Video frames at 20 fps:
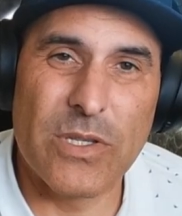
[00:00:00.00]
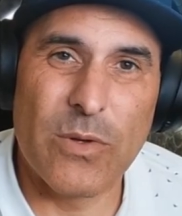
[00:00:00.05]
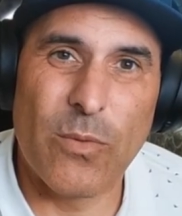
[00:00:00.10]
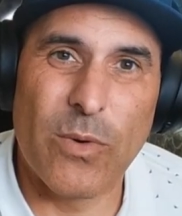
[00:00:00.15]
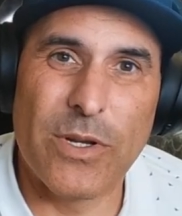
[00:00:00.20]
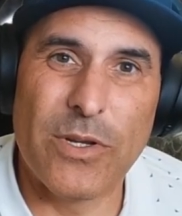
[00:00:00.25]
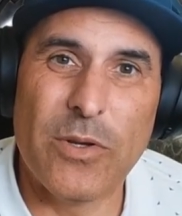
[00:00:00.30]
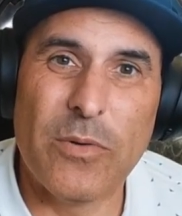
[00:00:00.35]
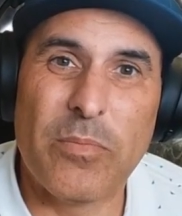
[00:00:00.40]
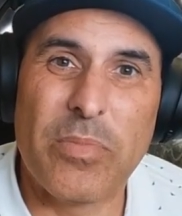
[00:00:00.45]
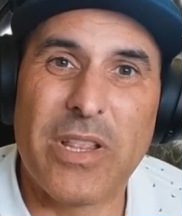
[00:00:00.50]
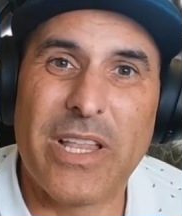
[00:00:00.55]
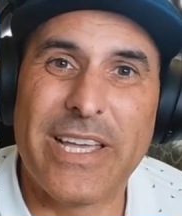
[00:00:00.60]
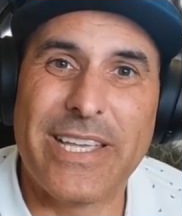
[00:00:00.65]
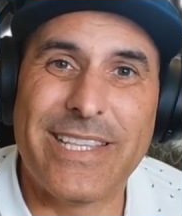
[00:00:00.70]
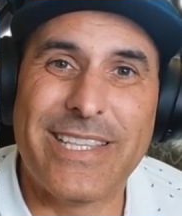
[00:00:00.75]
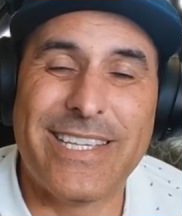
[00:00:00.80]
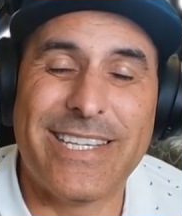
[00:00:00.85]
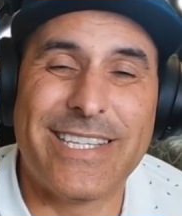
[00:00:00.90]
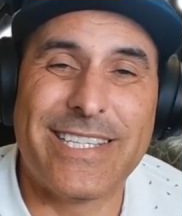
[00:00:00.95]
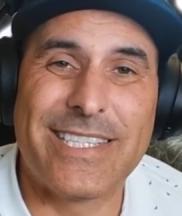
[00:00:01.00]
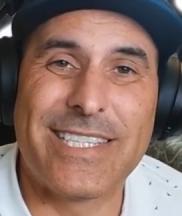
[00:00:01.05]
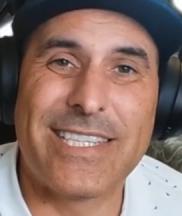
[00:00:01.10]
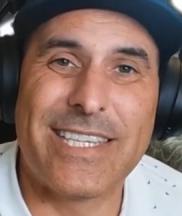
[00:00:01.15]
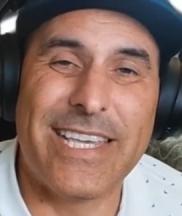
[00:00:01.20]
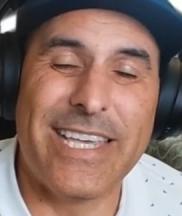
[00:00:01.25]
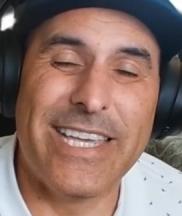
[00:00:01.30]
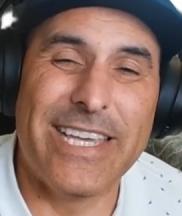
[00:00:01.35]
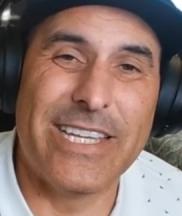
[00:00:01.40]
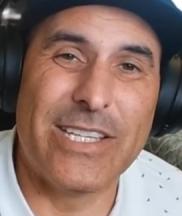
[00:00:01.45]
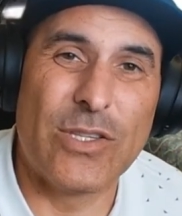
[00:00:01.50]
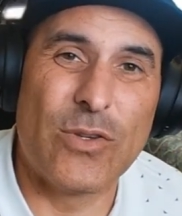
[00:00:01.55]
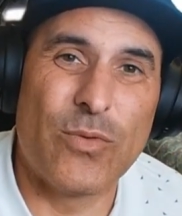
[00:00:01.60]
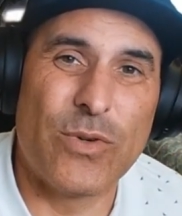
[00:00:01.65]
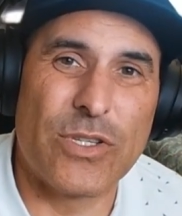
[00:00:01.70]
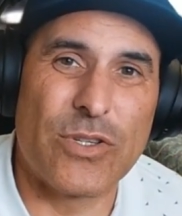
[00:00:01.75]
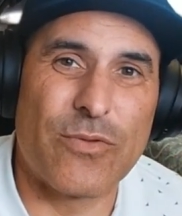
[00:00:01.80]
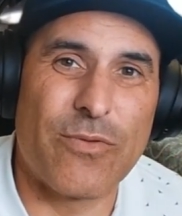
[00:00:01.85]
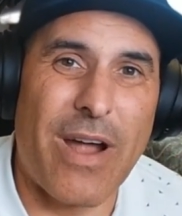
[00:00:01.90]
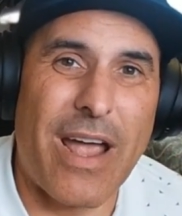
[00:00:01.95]
the one who played this in
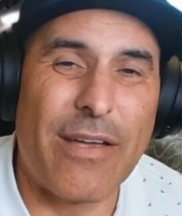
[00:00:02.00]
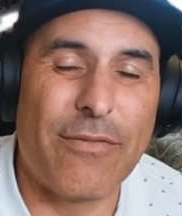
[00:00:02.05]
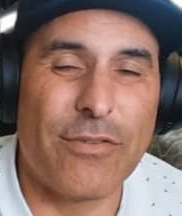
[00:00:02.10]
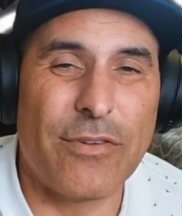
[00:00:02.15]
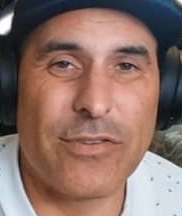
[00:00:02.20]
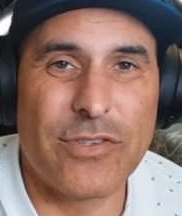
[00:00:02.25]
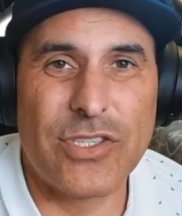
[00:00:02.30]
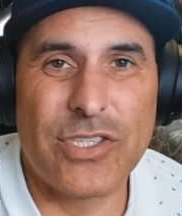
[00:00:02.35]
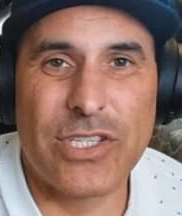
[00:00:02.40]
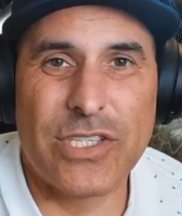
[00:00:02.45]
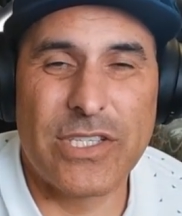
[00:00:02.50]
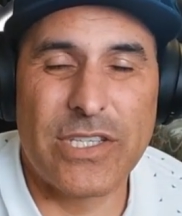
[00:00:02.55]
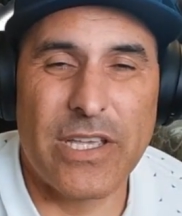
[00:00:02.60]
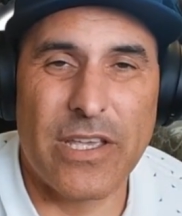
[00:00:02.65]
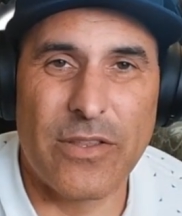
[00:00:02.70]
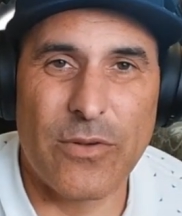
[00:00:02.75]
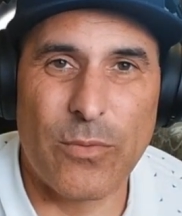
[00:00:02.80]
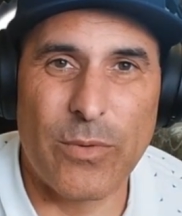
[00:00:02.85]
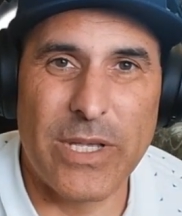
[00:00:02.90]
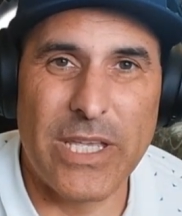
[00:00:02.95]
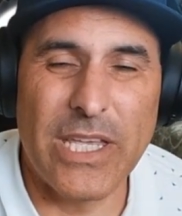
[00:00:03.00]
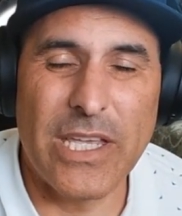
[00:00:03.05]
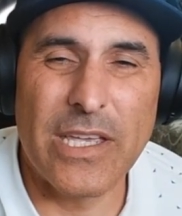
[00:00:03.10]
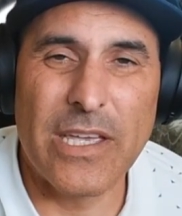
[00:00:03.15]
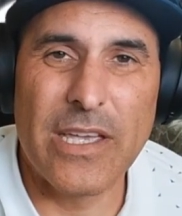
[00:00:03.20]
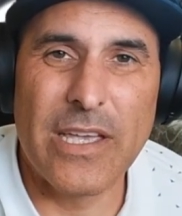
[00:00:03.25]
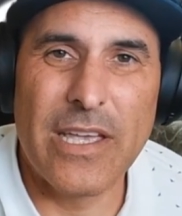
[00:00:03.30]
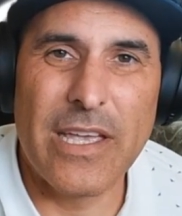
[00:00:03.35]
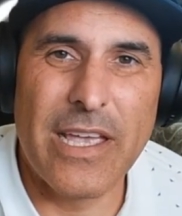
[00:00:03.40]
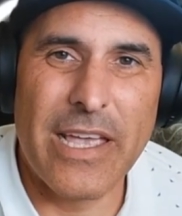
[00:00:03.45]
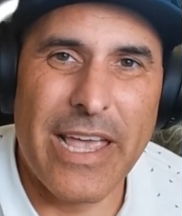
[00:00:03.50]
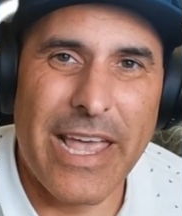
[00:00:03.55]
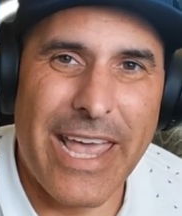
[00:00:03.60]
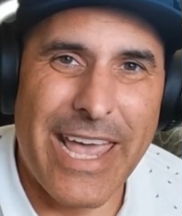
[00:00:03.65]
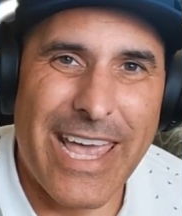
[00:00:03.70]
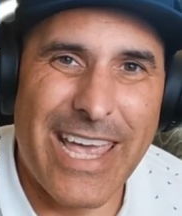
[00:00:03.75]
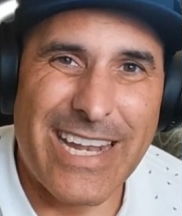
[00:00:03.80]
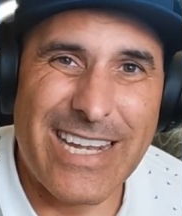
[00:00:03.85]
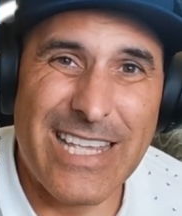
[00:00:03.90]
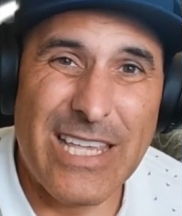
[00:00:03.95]
Twitch Rivals just the other week,
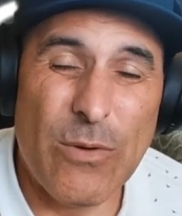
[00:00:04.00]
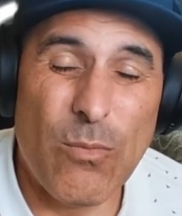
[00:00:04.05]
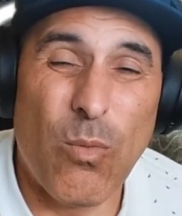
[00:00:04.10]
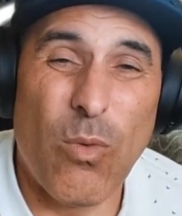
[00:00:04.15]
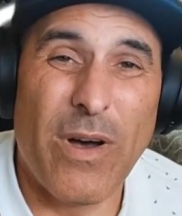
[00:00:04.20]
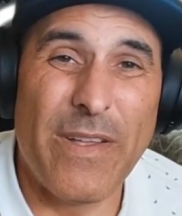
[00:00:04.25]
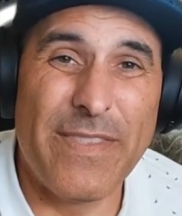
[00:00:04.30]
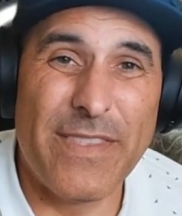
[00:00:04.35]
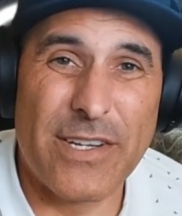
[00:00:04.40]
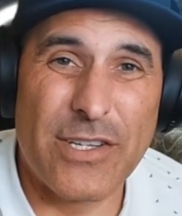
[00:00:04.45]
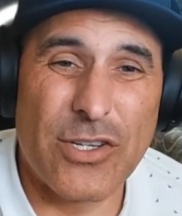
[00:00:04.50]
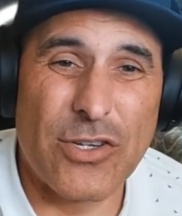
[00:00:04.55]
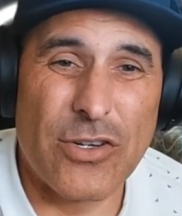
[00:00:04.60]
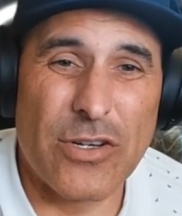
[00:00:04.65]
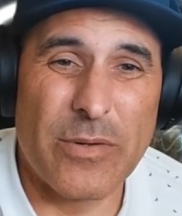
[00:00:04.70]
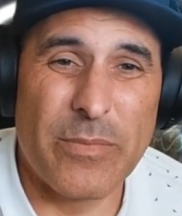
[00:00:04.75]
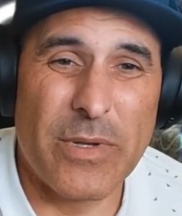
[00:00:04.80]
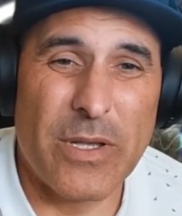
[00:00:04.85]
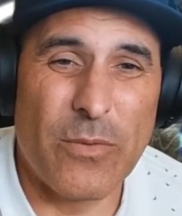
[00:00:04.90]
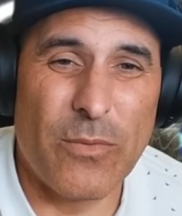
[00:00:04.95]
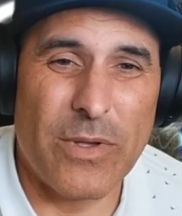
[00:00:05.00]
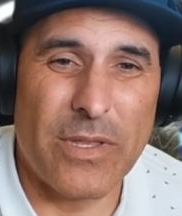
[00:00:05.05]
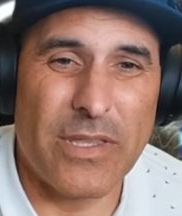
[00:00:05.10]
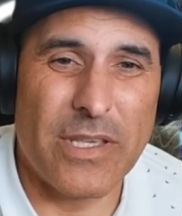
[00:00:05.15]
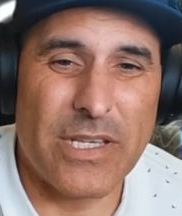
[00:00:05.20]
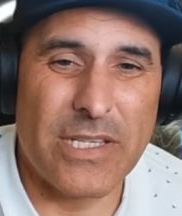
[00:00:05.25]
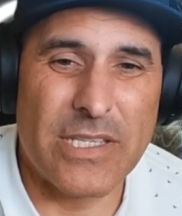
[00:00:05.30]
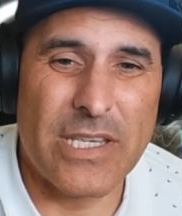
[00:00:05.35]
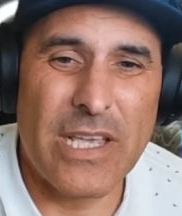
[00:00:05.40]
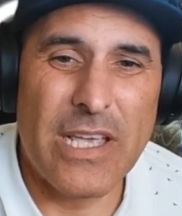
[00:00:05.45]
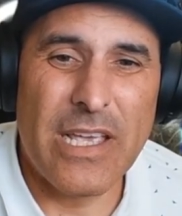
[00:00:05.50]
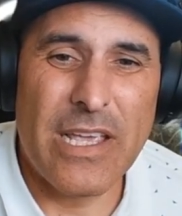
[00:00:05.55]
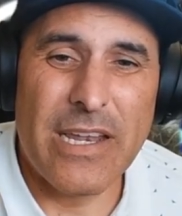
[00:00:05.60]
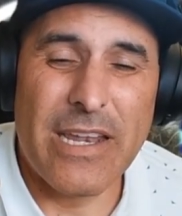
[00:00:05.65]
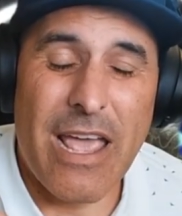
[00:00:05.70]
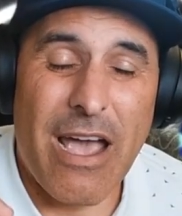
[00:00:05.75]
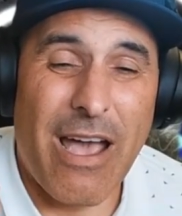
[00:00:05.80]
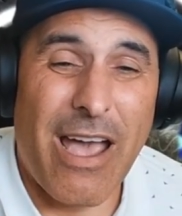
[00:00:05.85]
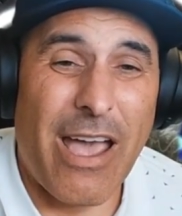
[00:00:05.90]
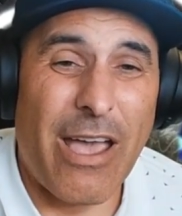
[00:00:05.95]
and he won the tournament with this.
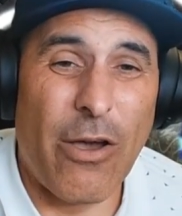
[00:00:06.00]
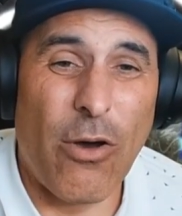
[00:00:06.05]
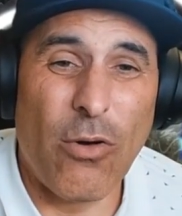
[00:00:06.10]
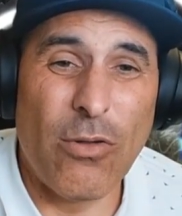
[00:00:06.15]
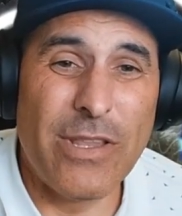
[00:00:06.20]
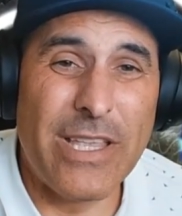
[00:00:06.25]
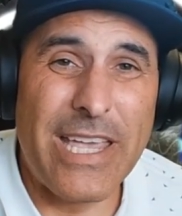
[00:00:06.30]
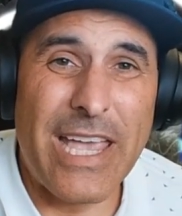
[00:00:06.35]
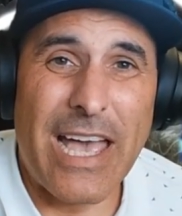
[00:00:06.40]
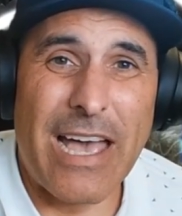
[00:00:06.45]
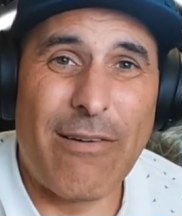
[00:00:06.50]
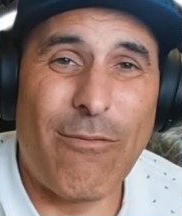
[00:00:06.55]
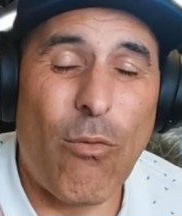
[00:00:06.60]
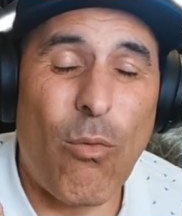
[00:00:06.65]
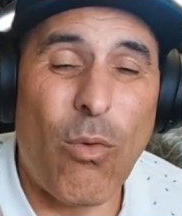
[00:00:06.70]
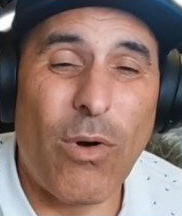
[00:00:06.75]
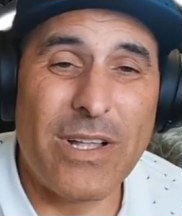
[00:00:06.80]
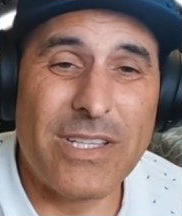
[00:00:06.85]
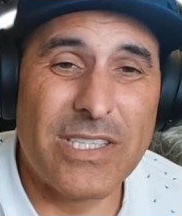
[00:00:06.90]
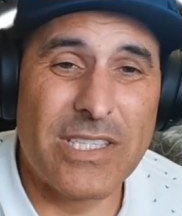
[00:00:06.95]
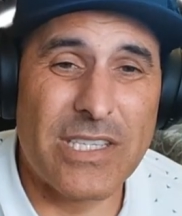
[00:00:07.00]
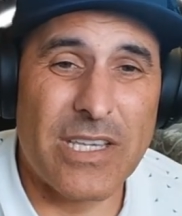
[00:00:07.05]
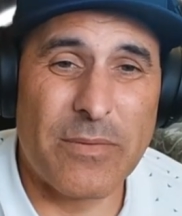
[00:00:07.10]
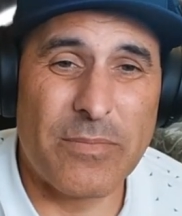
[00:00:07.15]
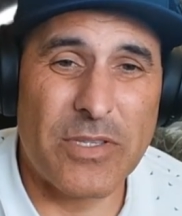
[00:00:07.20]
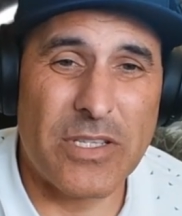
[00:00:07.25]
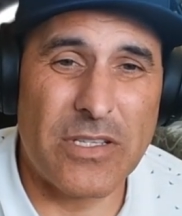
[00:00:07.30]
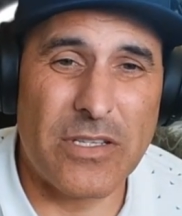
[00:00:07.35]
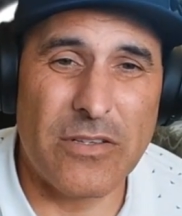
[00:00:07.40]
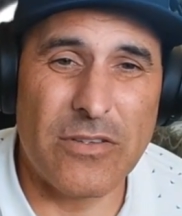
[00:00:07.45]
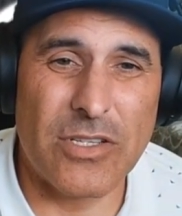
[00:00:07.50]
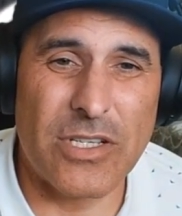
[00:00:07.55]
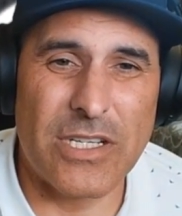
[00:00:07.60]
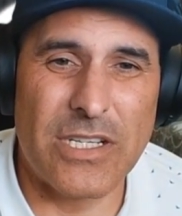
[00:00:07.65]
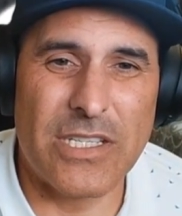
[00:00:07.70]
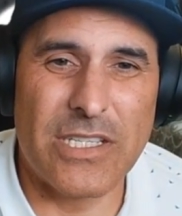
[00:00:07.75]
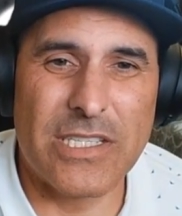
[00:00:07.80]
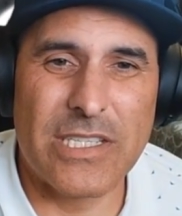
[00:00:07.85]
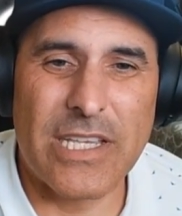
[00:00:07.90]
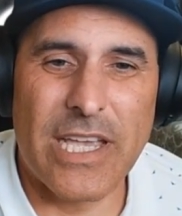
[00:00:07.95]
Now, I only have one substitution
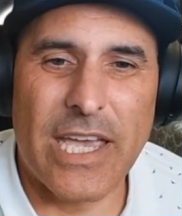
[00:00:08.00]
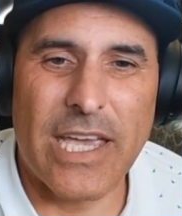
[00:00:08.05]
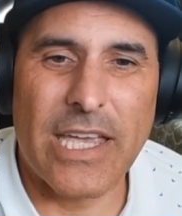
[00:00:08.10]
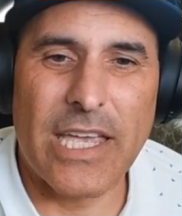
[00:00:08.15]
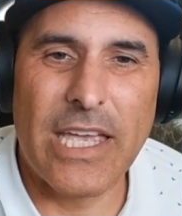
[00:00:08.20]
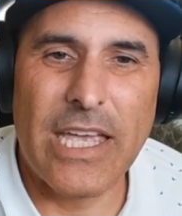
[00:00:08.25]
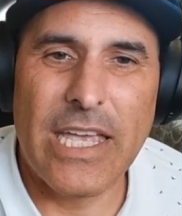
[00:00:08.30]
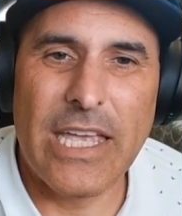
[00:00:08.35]
in this deck.